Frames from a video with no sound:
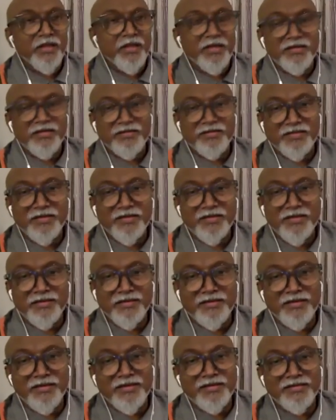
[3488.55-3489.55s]
And the
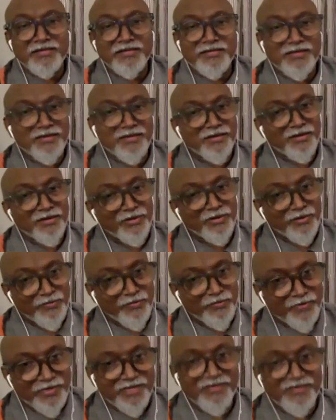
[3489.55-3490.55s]
second thing is that, you know,
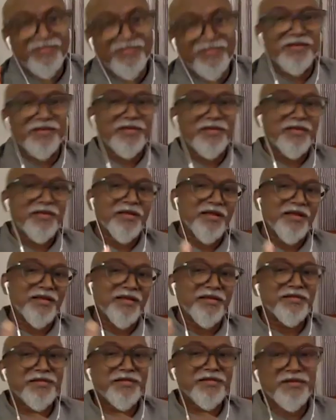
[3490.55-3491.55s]
if it is an
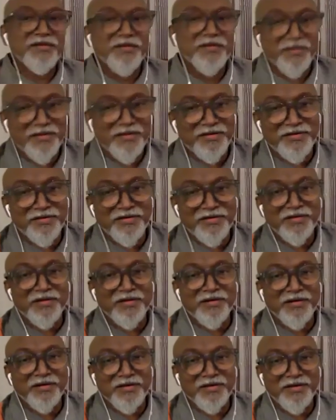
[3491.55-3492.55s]
Indian, Indian,
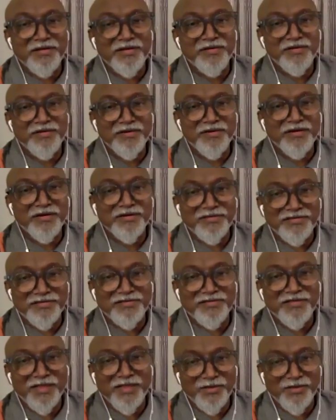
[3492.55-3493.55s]
Indian
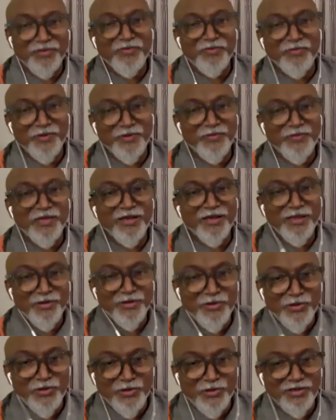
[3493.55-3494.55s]
artist, that will be well
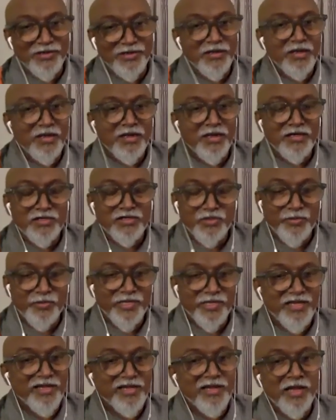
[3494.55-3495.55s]
and good. And should
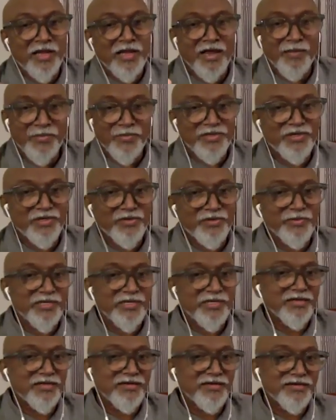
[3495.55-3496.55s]
be happen to
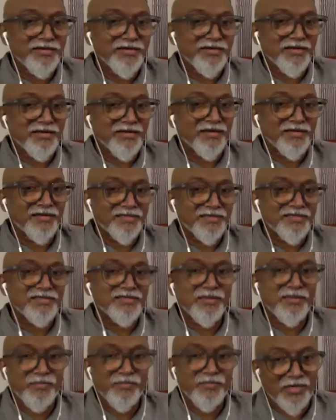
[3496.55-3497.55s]
be an Indian
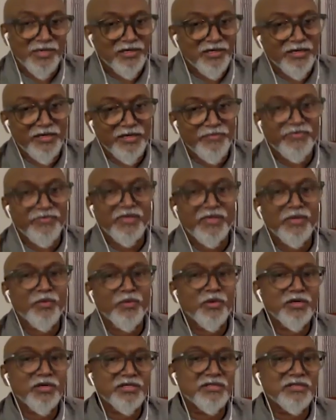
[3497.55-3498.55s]
artist, and but lives and
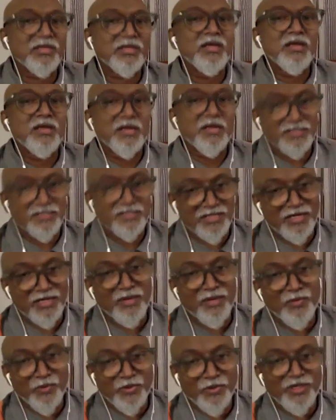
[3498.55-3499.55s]
works at
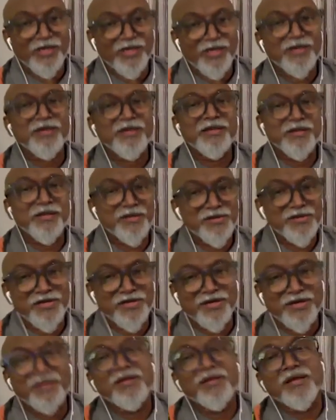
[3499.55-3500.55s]
Singaporean
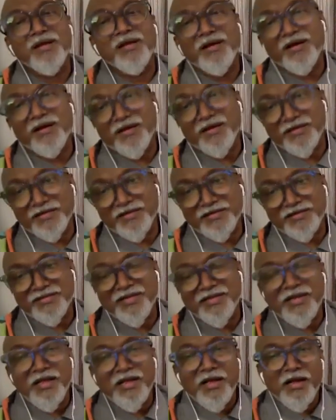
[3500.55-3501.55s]
Indian
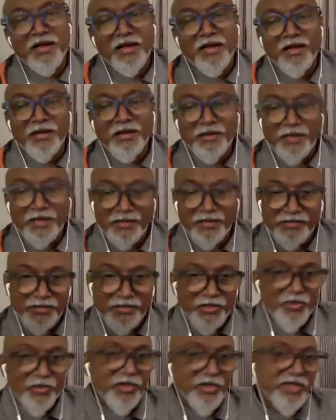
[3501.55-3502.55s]
artists. Uh, and the
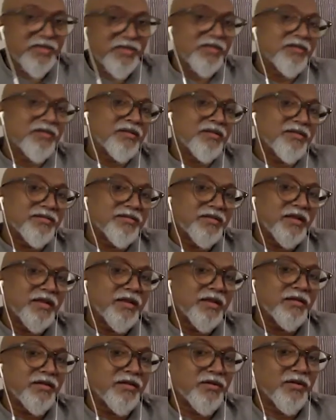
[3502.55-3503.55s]
curator
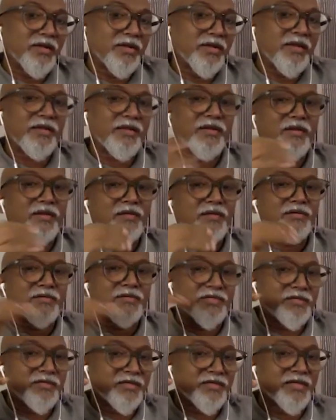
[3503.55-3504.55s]
decide, you know, like uh,
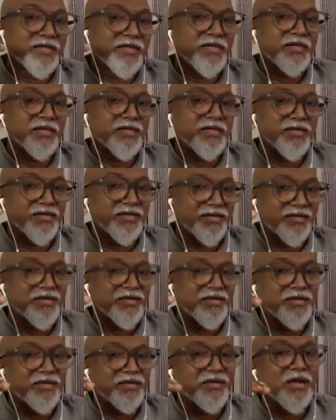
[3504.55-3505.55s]
she
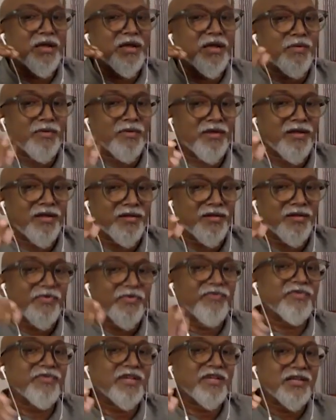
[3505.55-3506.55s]
in our uh,
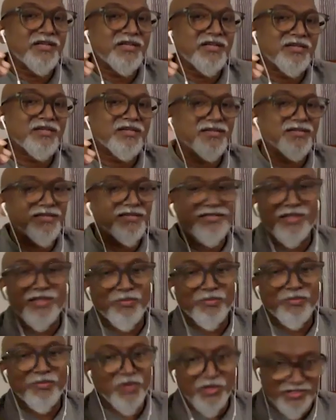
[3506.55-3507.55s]
fifth edition, she is the
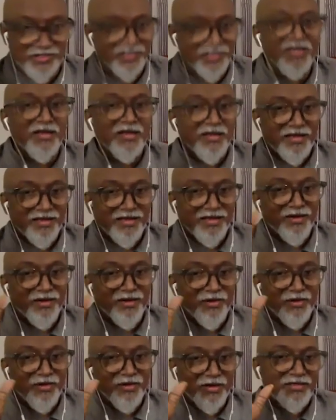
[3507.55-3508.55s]
boss you
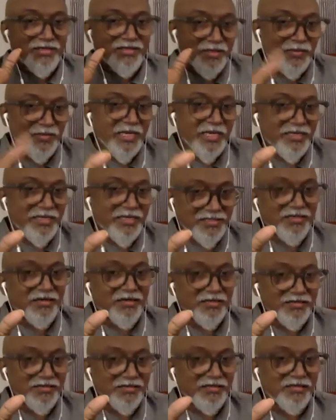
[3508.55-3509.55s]
know, like she makes
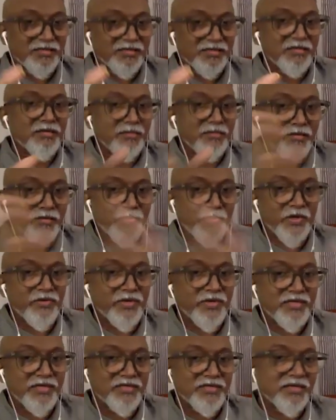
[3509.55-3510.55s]
the decision. The
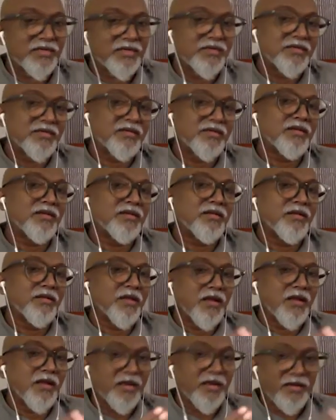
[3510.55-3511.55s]
previous edition,
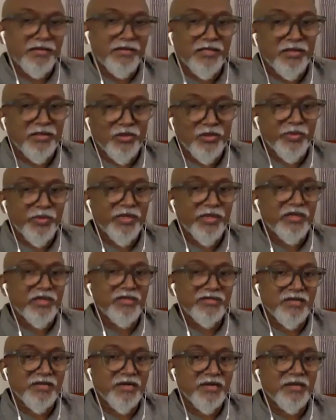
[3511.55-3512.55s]
Anita Dube
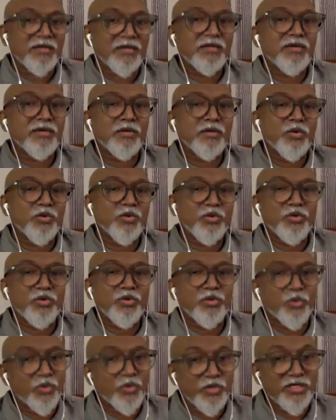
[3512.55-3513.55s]
decided
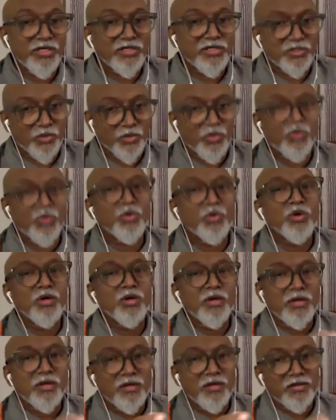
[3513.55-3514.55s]
who who is who
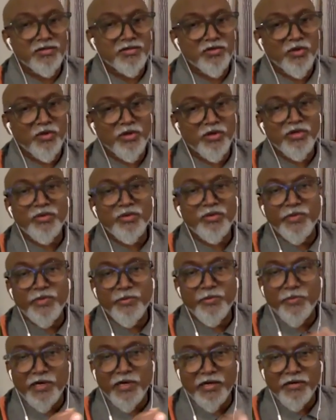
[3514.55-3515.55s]
is going to be
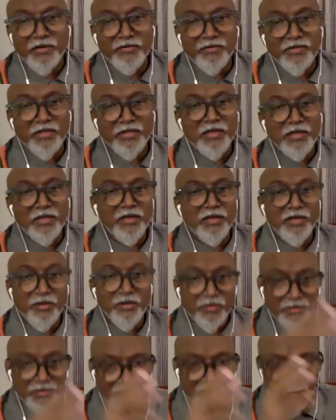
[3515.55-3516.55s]
part of the, you
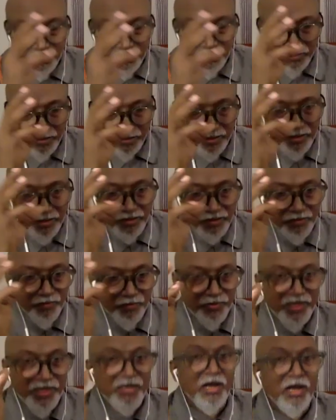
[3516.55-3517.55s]
know, that they
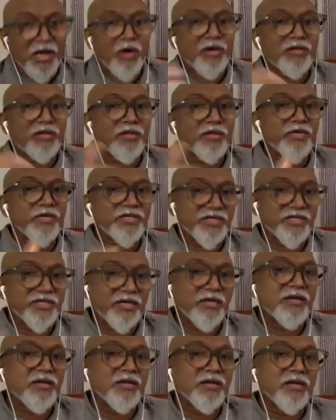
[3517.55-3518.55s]
bring out the
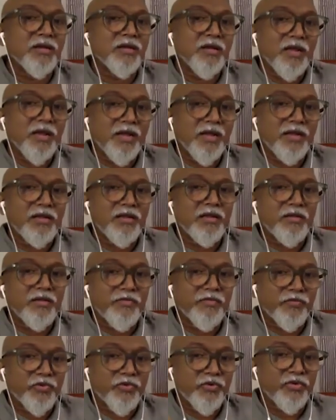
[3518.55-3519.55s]
vision, and
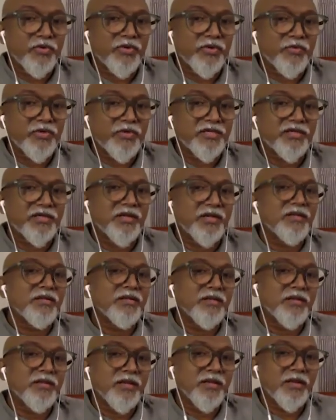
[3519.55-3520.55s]
through the
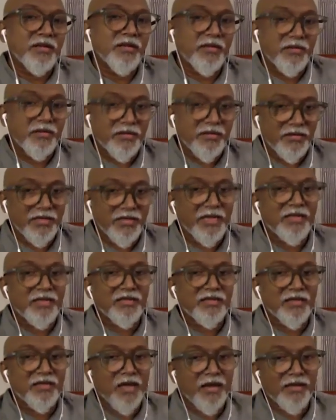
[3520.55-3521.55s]
vision they
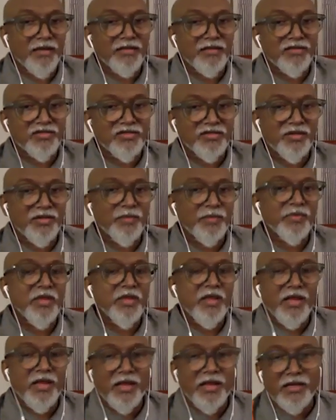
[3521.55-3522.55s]
take the another step,
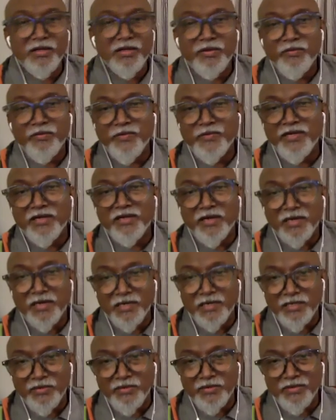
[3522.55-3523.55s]
and we
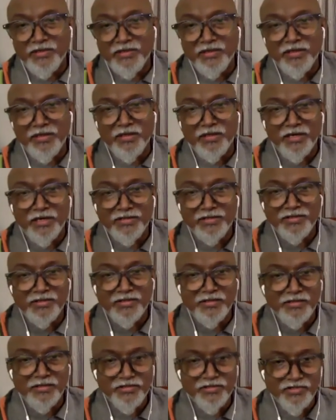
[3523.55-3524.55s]
connect with the
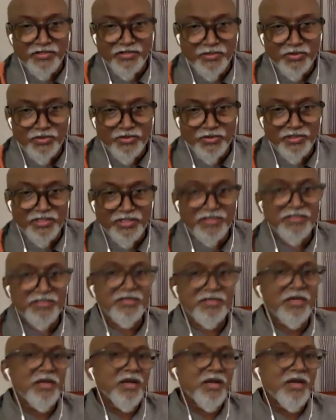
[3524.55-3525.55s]
international
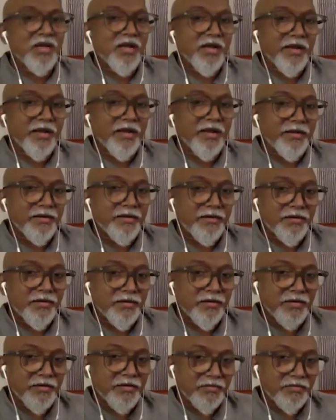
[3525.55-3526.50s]
institutions. And uh,